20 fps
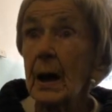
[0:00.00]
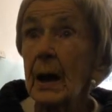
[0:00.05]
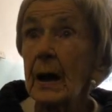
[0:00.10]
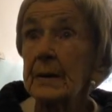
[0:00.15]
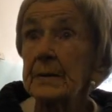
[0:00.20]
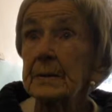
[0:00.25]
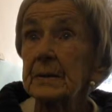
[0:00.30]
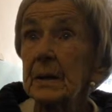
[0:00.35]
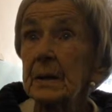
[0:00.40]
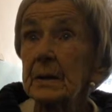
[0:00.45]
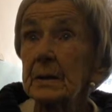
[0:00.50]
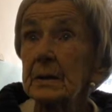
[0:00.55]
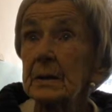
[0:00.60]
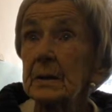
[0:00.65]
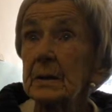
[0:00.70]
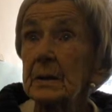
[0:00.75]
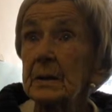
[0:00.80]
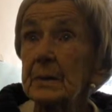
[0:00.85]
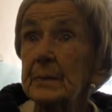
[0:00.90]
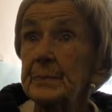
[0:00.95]
And
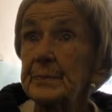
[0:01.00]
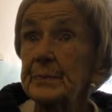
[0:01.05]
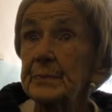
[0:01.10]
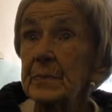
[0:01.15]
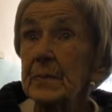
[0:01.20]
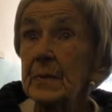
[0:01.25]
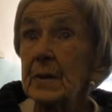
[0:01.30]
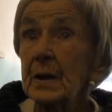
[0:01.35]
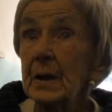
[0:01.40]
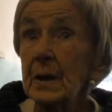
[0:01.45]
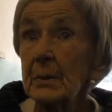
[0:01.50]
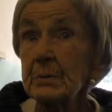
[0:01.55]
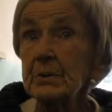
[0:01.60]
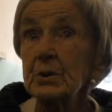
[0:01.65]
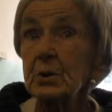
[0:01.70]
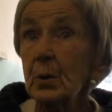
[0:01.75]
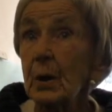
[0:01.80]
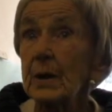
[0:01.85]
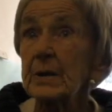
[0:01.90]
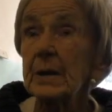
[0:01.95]
then I
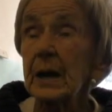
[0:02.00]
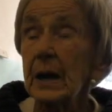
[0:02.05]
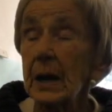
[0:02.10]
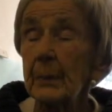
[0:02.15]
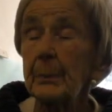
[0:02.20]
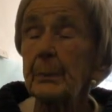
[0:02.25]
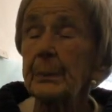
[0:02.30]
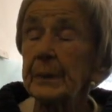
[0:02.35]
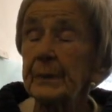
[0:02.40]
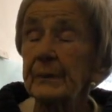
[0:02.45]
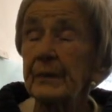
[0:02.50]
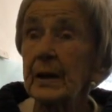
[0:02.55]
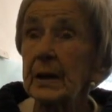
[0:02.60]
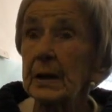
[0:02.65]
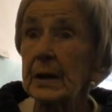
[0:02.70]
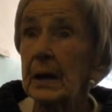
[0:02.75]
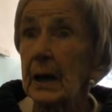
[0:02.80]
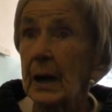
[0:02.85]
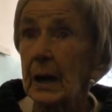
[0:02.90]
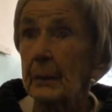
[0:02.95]
was quite happy,
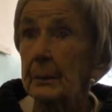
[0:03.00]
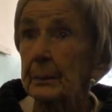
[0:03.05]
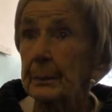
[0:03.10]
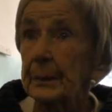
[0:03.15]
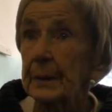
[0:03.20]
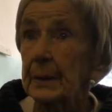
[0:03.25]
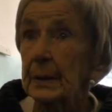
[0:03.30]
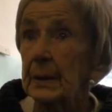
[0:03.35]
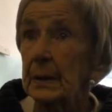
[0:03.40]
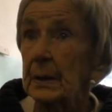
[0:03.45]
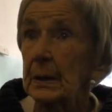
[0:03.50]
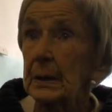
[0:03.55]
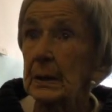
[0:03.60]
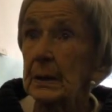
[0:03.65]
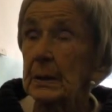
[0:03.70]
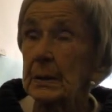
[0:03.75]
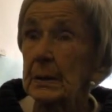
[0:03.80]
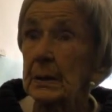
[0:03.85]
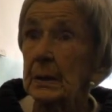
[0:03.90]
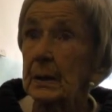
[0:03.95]
very happy in the
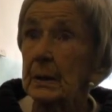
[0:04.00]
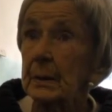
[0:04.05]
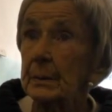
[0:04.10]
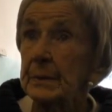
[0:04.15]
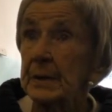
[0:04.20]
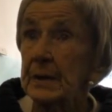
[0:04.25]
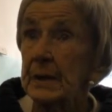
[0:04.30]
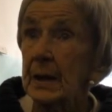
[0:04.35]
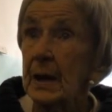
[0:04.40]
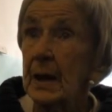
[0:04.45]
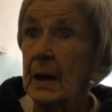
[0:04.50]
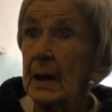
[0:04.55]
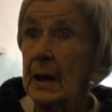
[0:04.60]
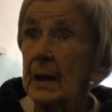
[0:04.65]
Land Army.